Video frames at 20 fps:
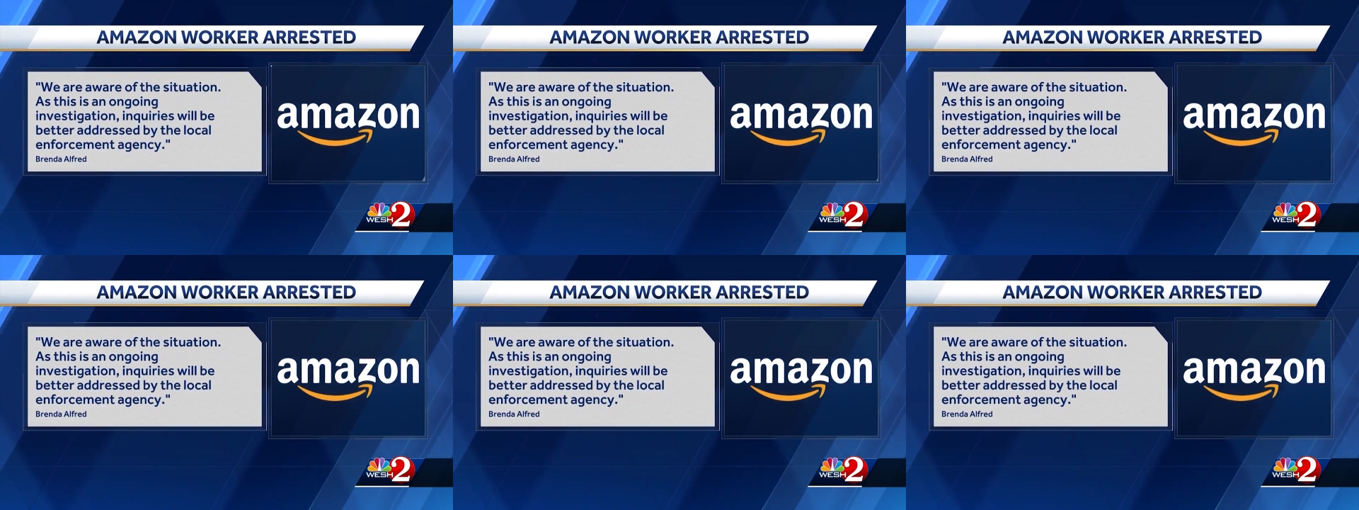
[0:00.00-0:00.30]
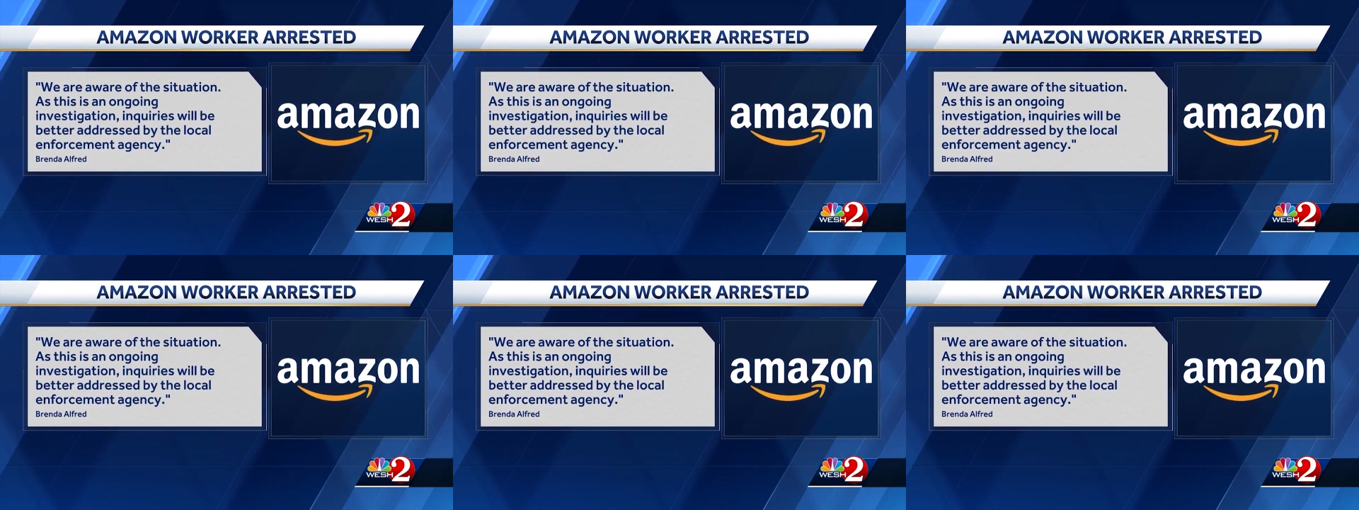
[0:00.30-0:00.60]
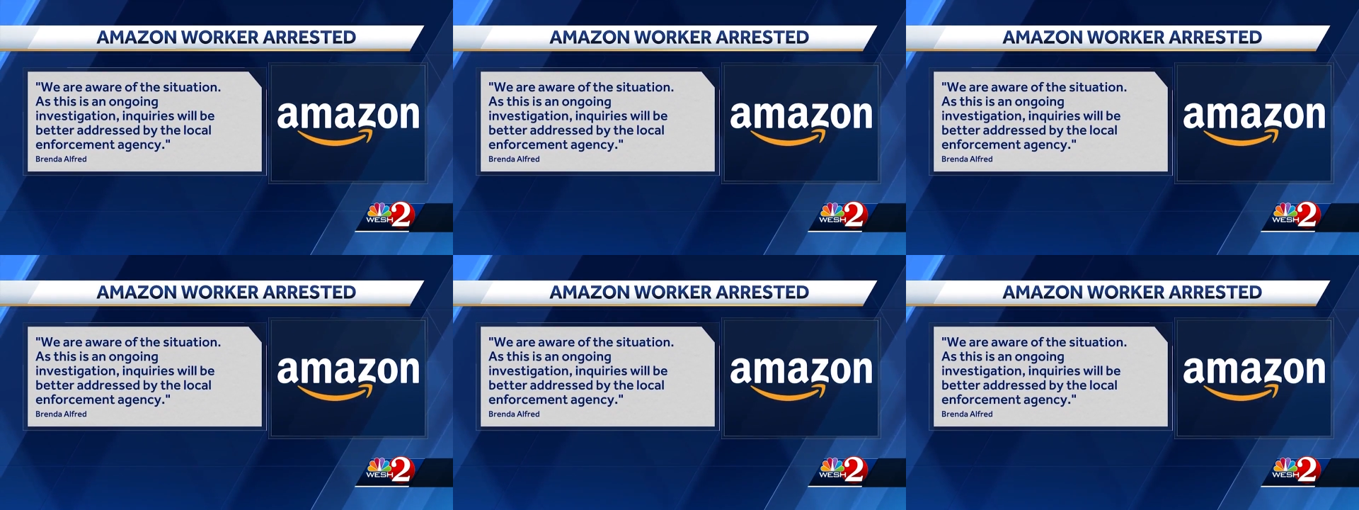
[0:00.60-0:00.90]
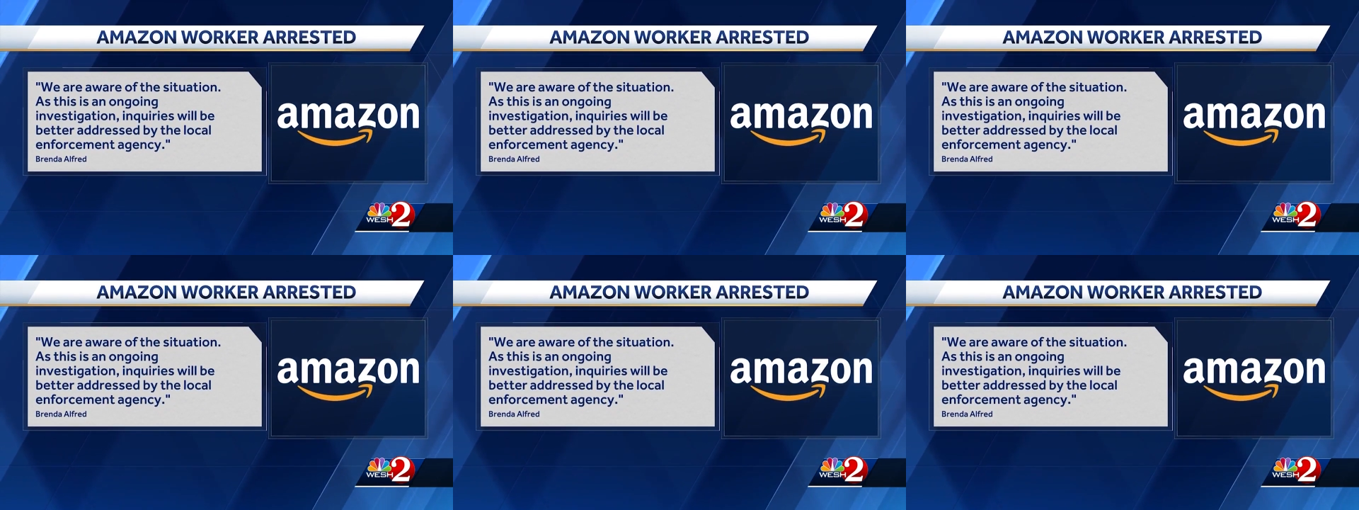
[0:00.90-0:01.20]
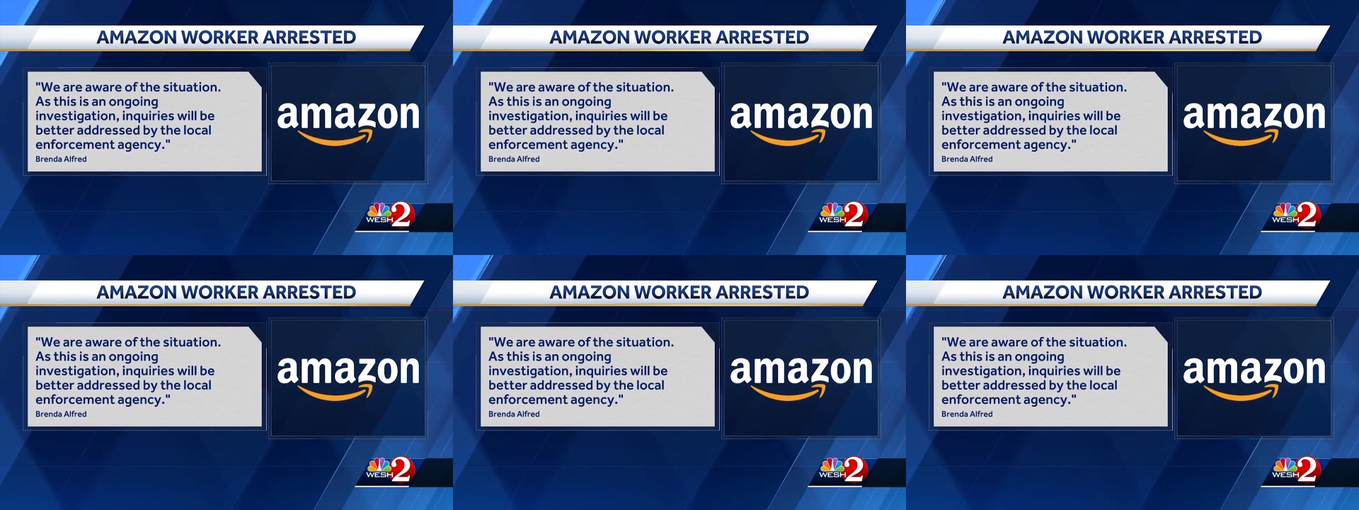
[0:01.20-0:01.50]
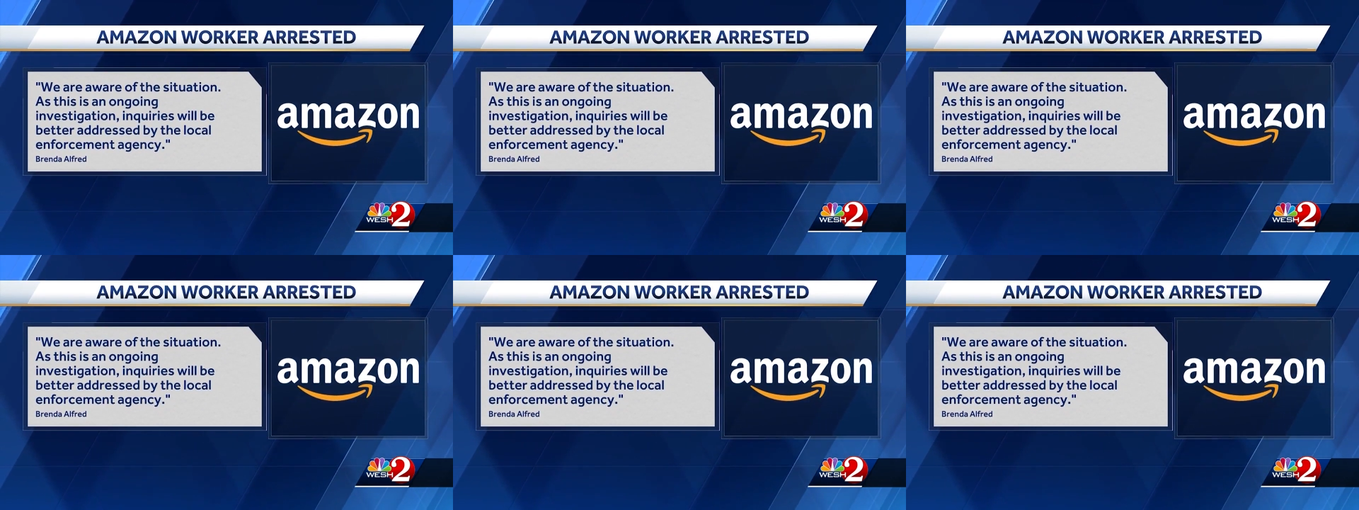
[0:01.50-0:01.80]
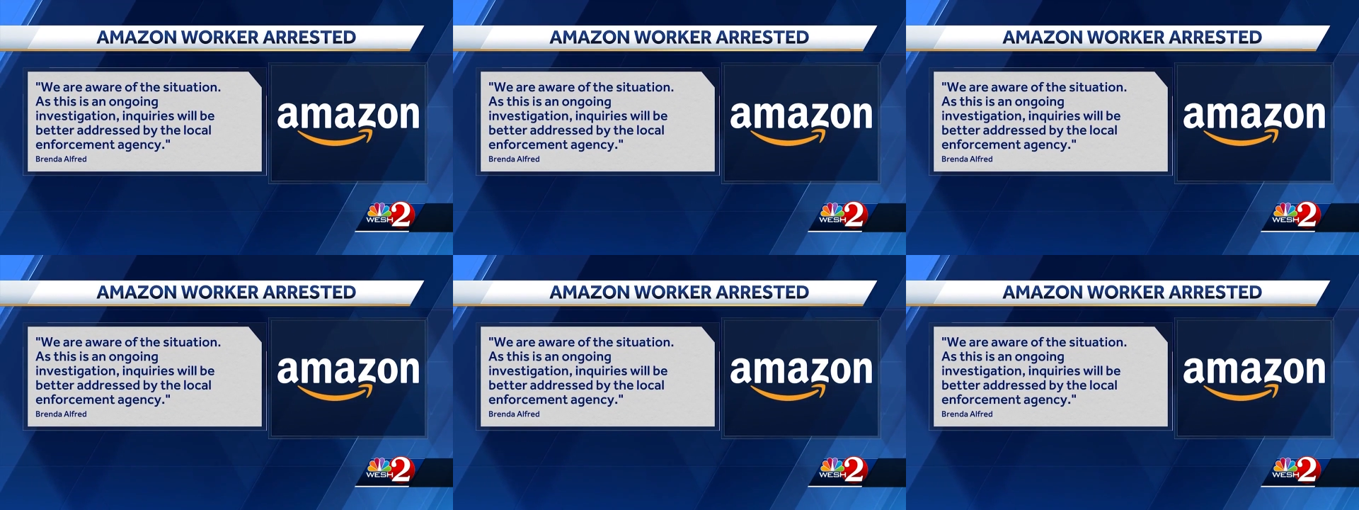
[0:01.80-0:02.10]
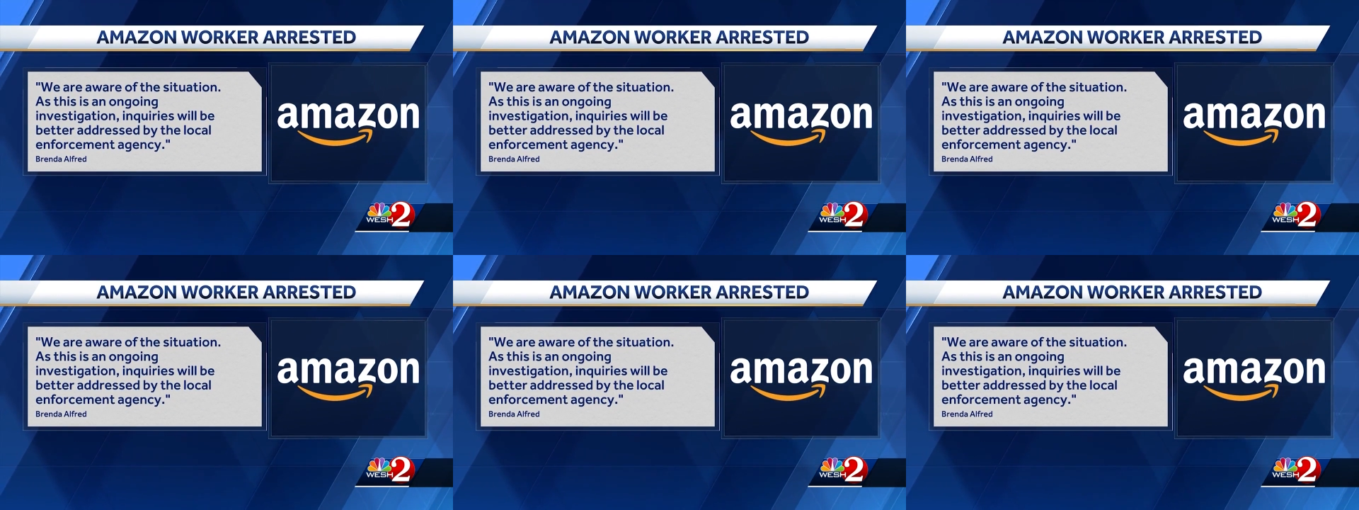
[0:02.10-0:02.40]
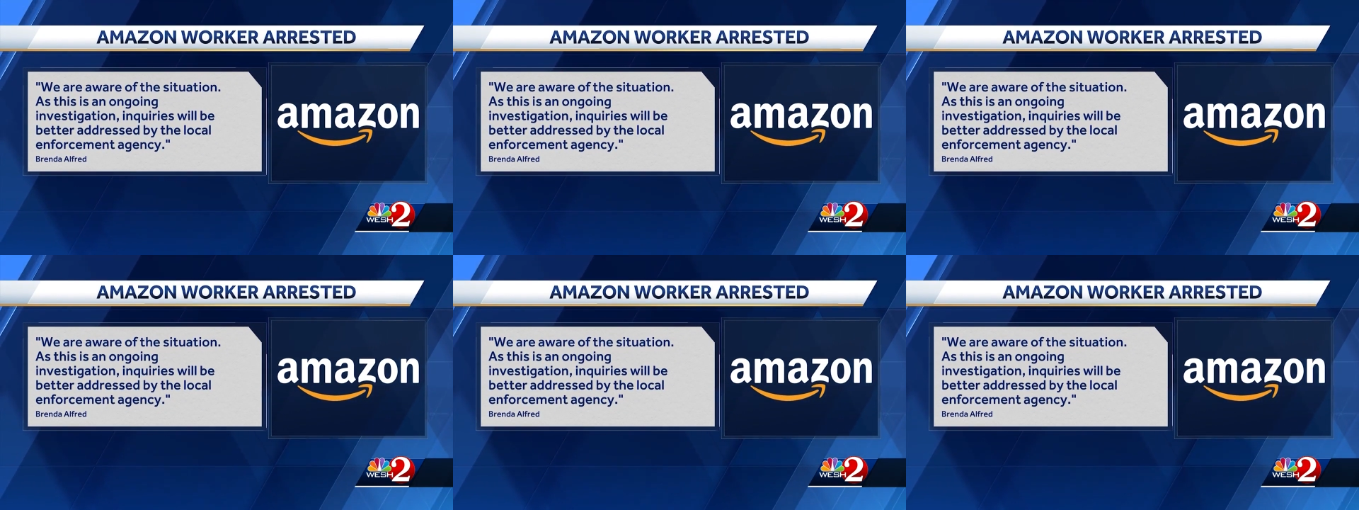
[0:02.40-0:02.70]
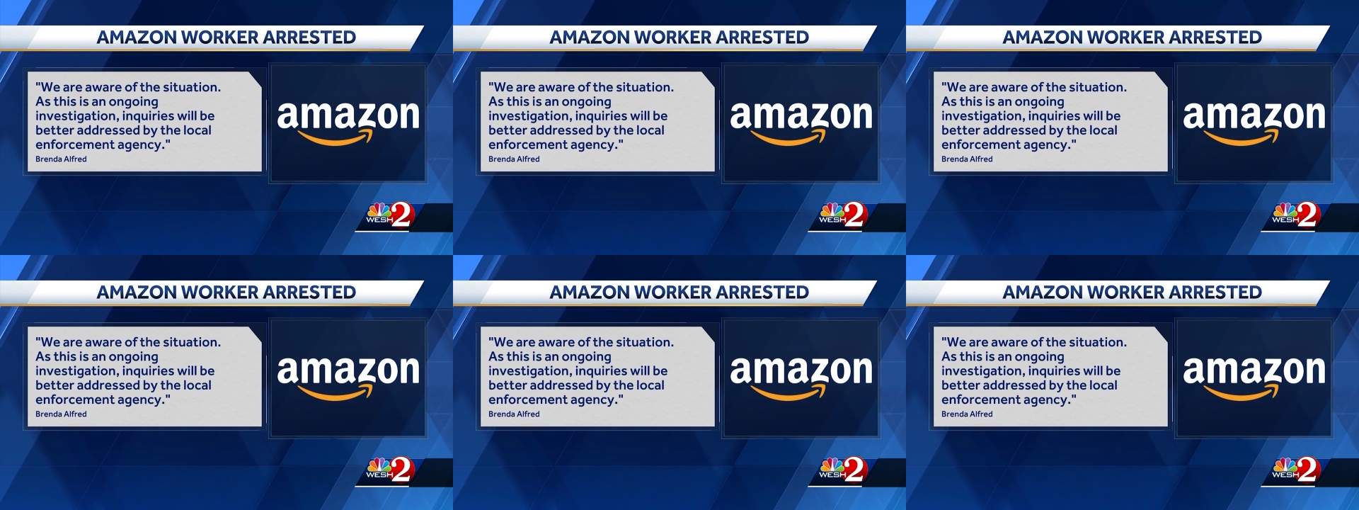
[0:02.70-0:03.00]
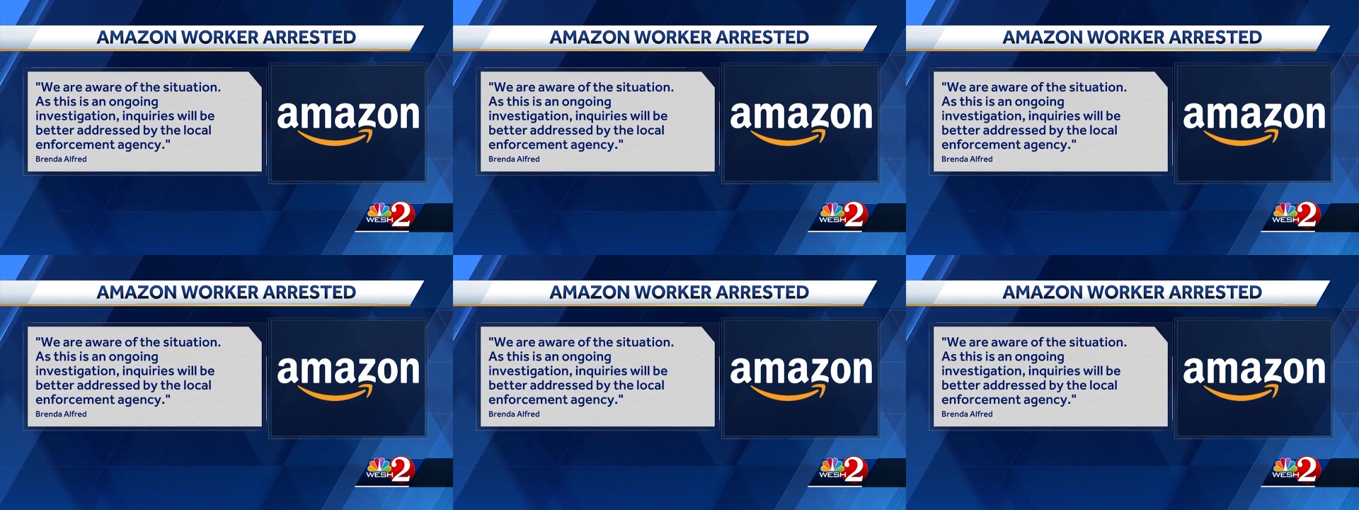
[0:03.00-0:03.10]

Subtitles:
No face is visible, so there are no lips to read.